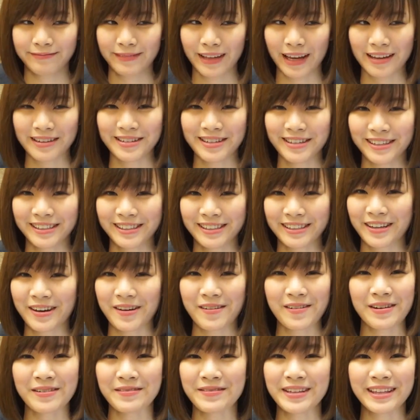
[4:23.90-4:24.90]
and just
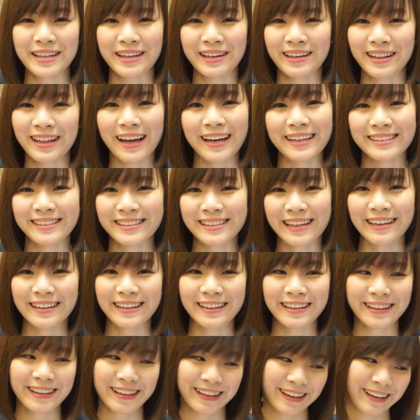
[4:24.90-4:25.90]
go on with the class
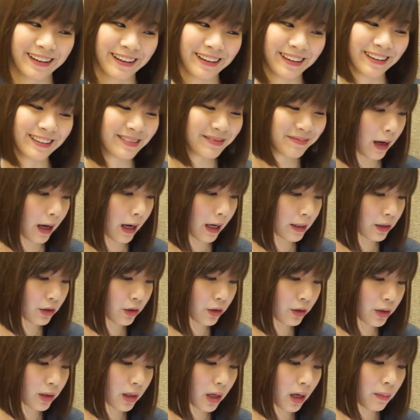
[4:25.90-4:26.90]
silently. I
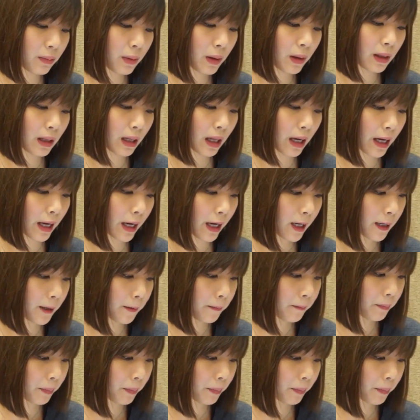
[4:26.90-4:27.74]
searched it up online.